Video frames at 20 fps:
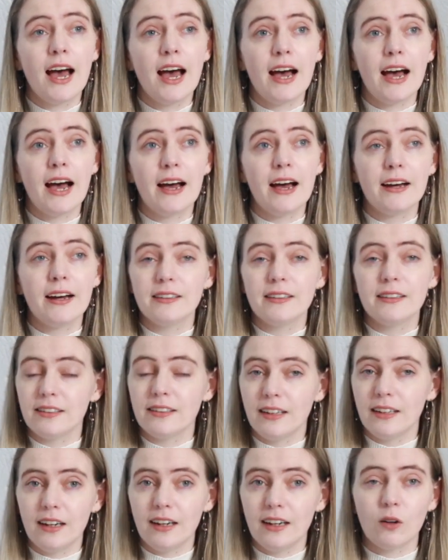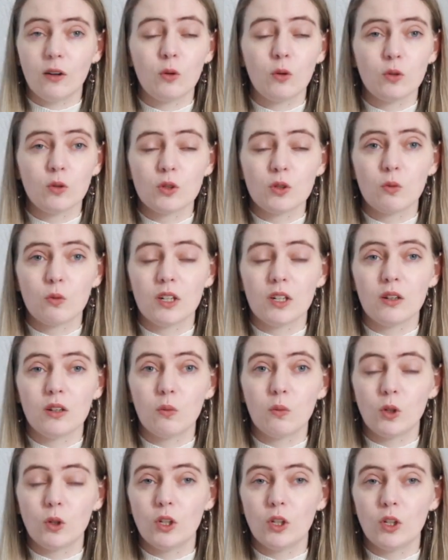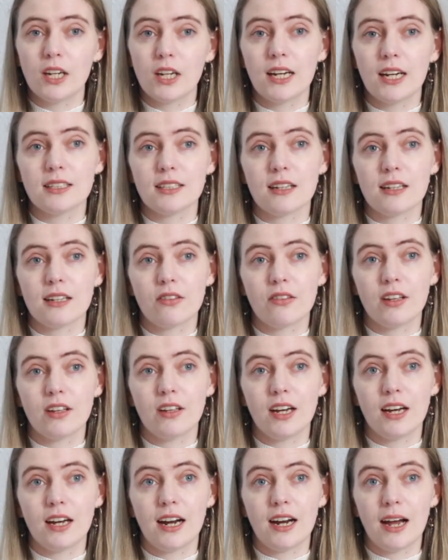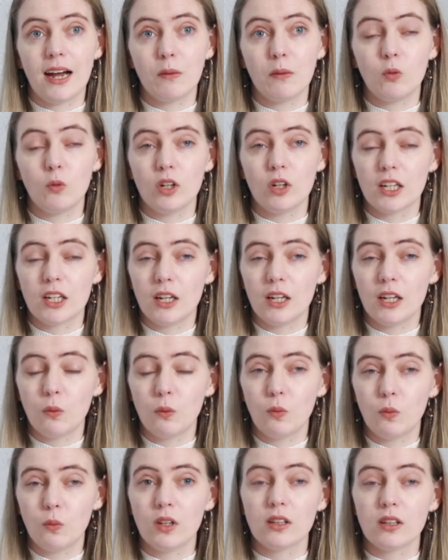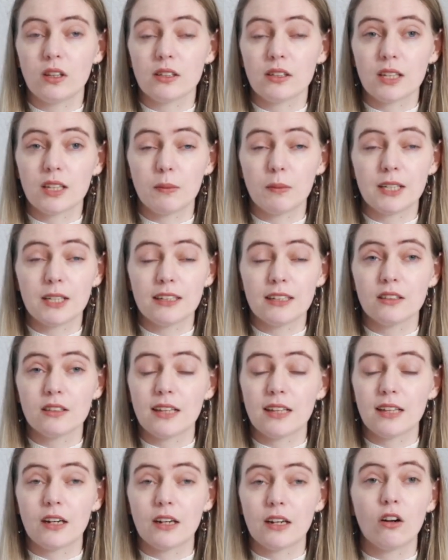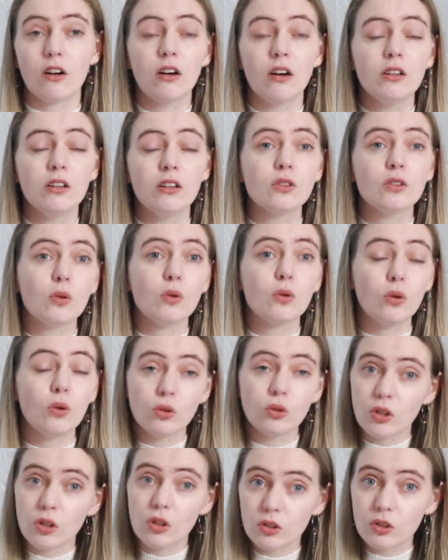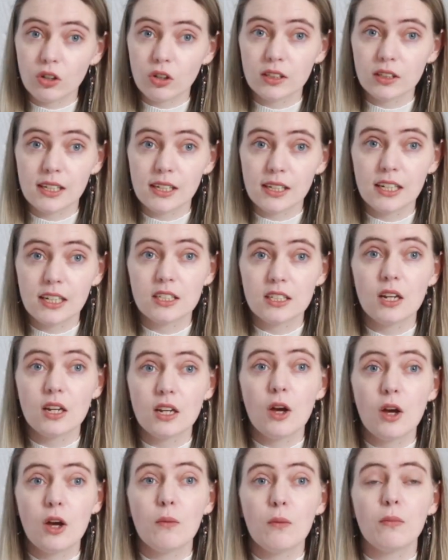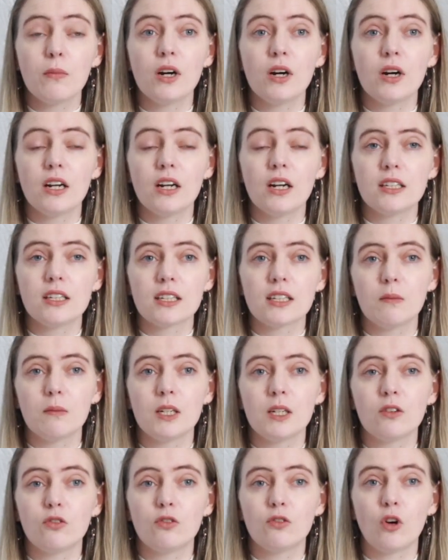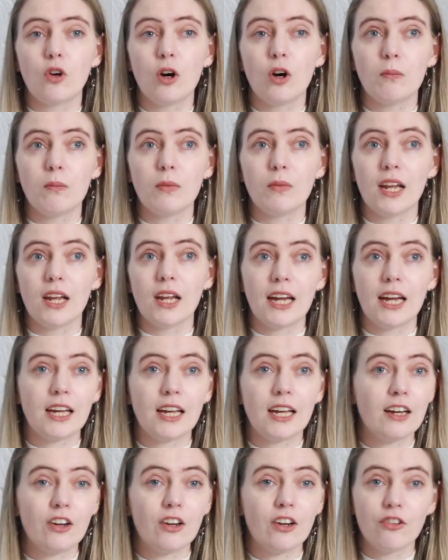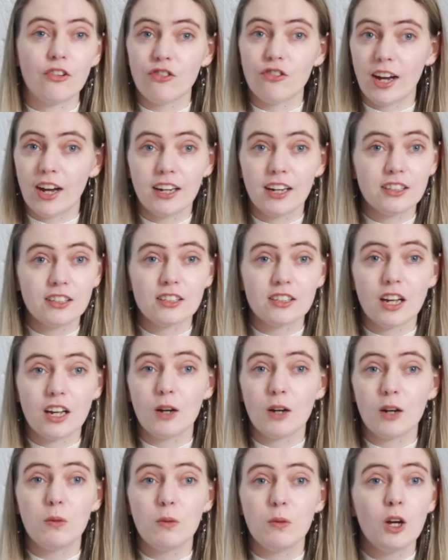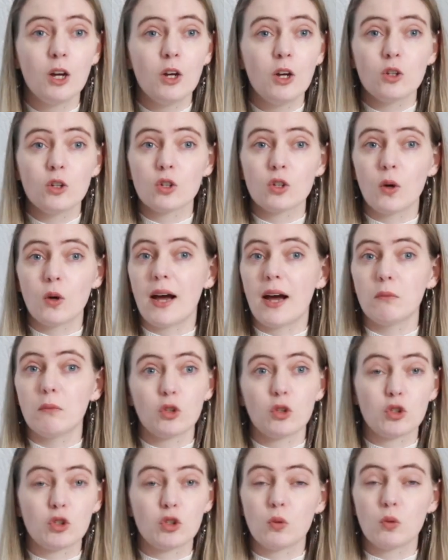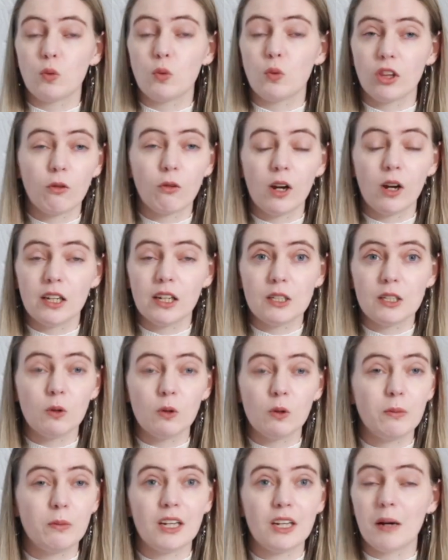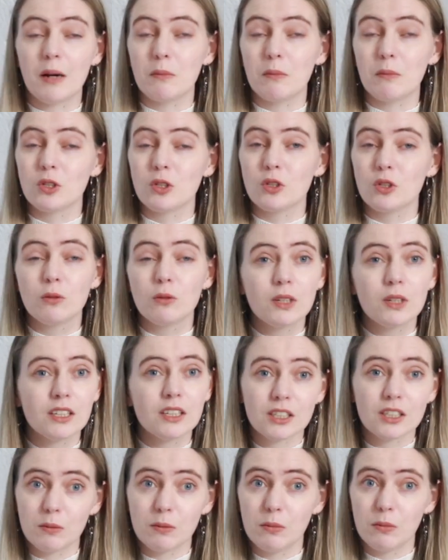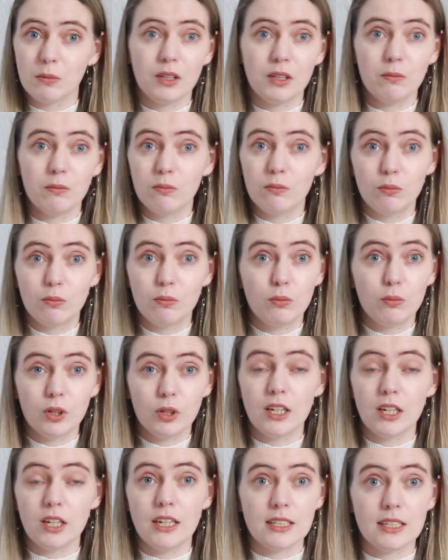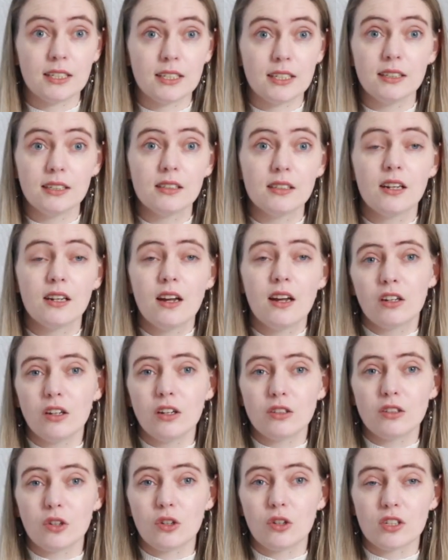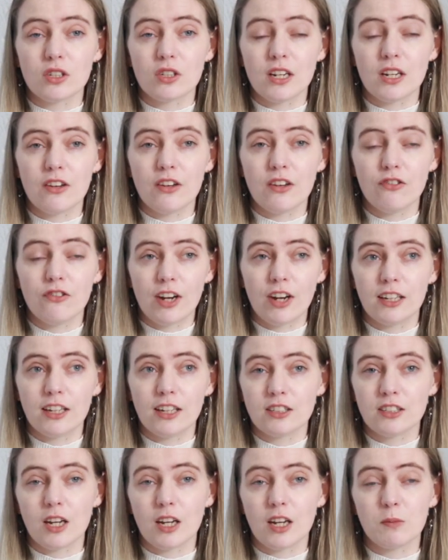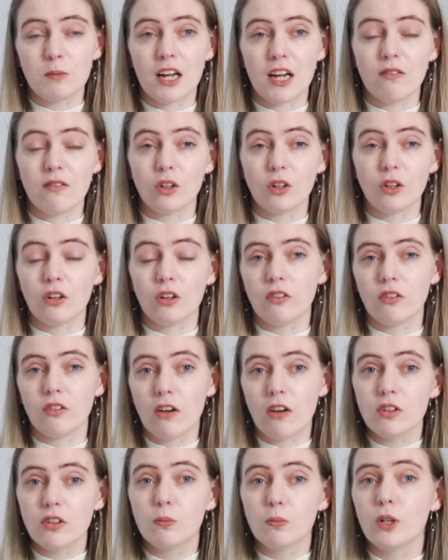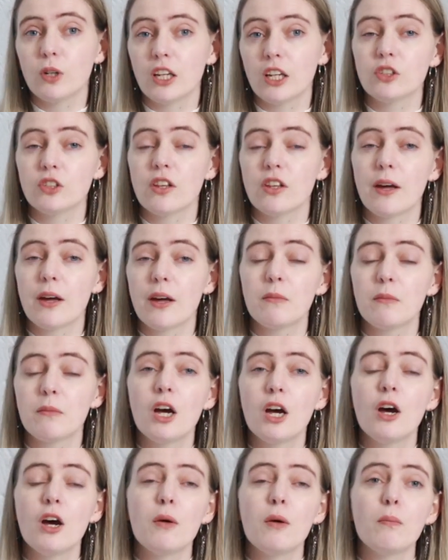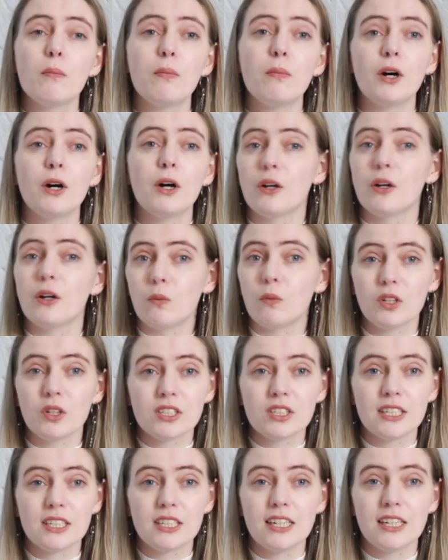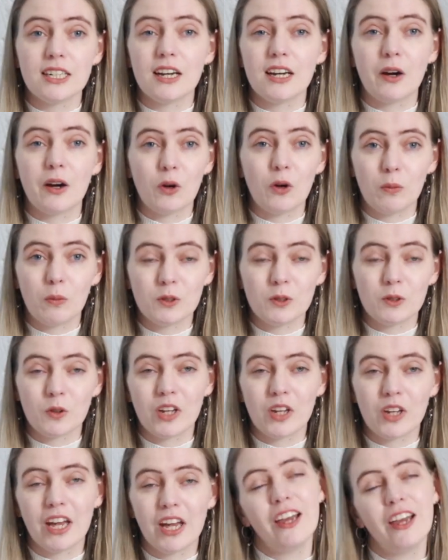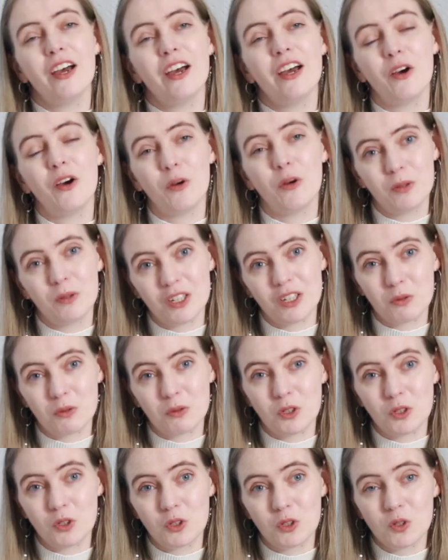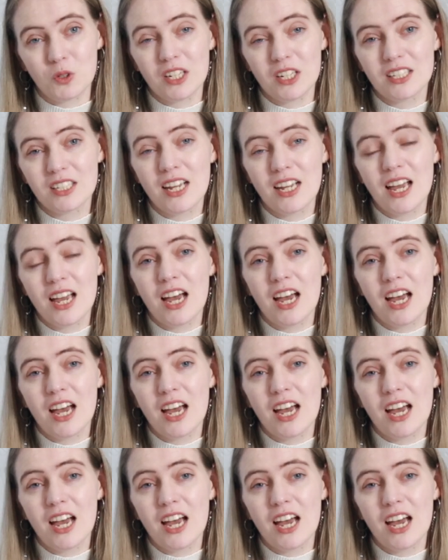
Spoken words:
And yeah, I also want to warn you guys that I'm working with subtitles that aren't auto-translates, but it's coming from like a fan sub, so I'm not sure what the quality will be. I'm assuming it's going to be pretty decent because usually fan subs have a lot of effort put into them, but we'll see. I hope it's okay. I hope you guys will enjoy it.